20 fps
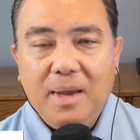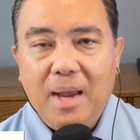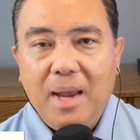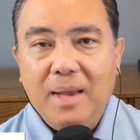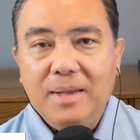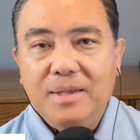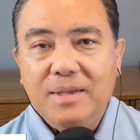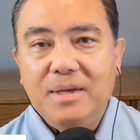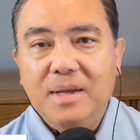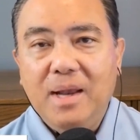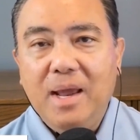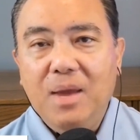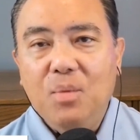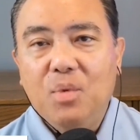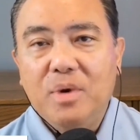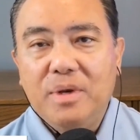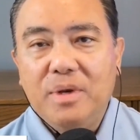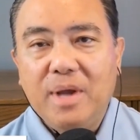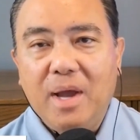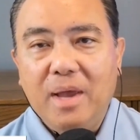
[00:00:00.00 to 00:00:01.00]
and today
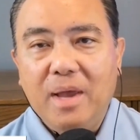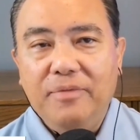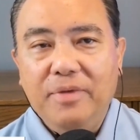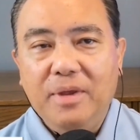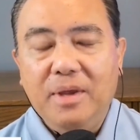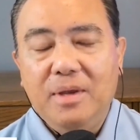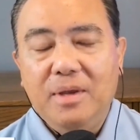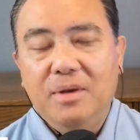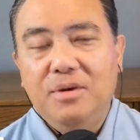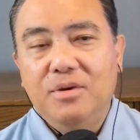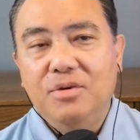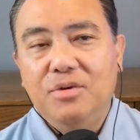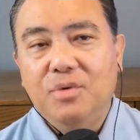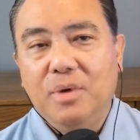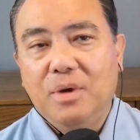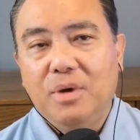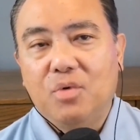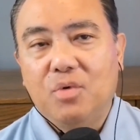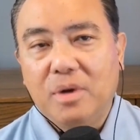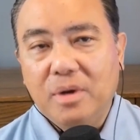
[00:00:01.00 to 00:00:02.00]
we're diving
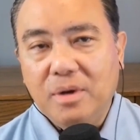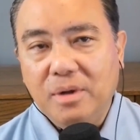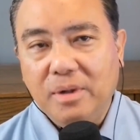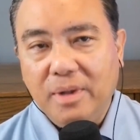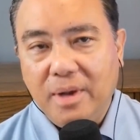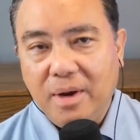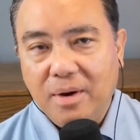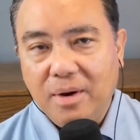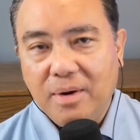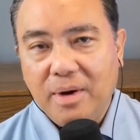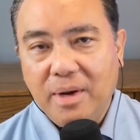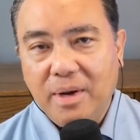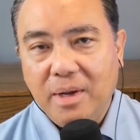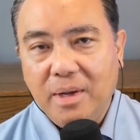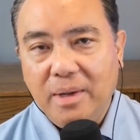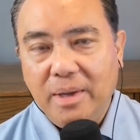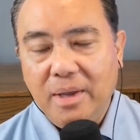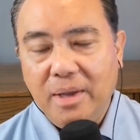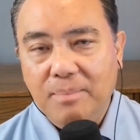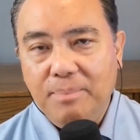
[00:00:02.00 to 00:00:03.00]
into a critical
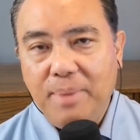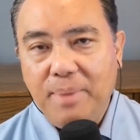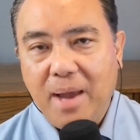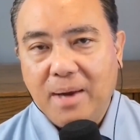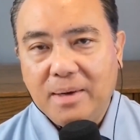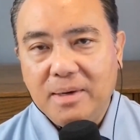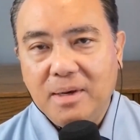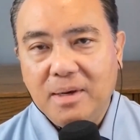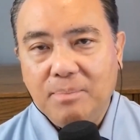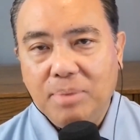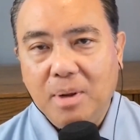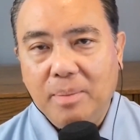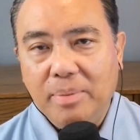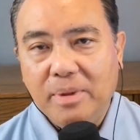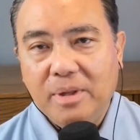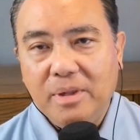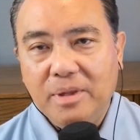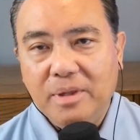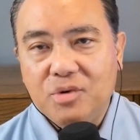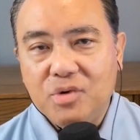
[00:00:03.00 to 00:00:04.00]
area impacting
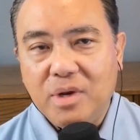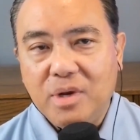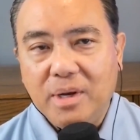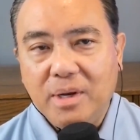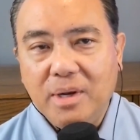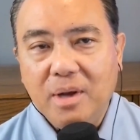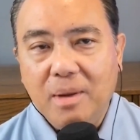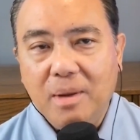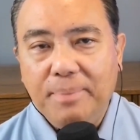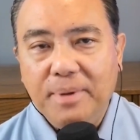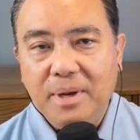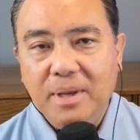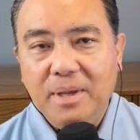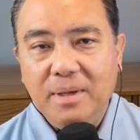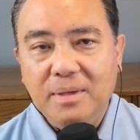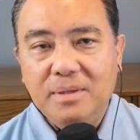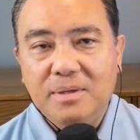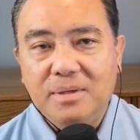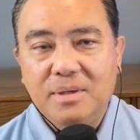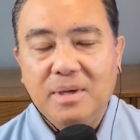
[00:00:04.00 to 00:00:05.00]
publicly traded
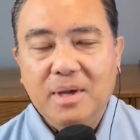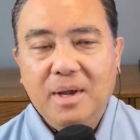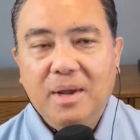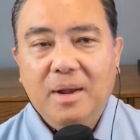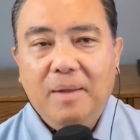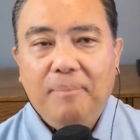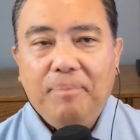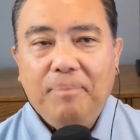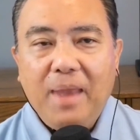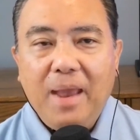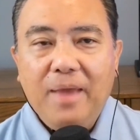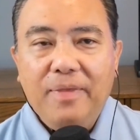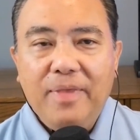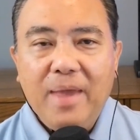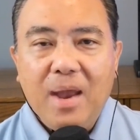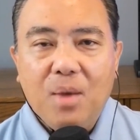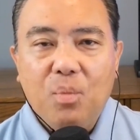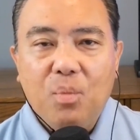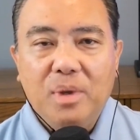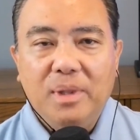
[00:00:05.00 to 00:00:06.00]
companies, and
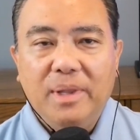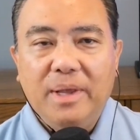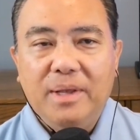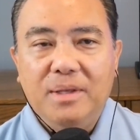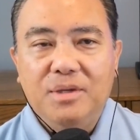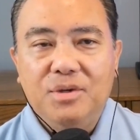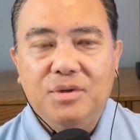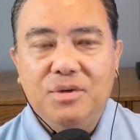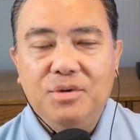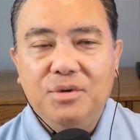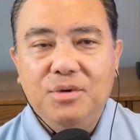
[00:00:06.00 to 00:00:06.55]
that relates